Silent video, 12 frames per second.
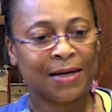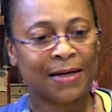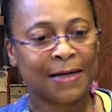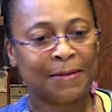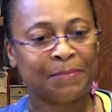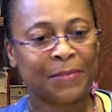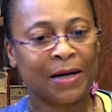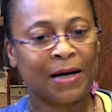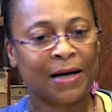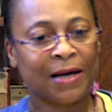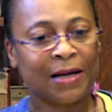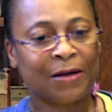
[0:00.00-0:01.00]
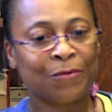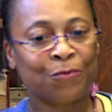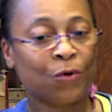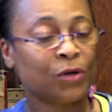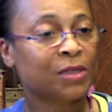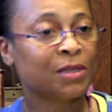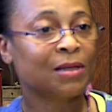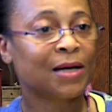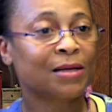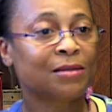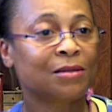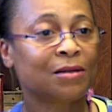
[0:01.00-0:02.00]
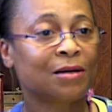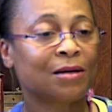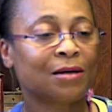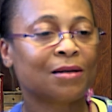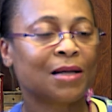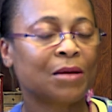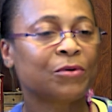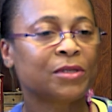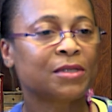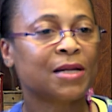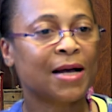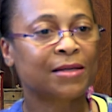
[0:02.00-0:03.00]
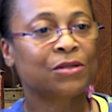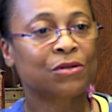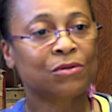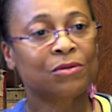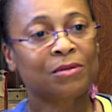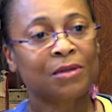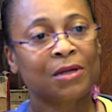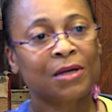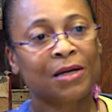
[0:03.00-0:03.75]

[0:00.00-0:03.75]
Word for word: Um, I worked in li- uh, libraries in high school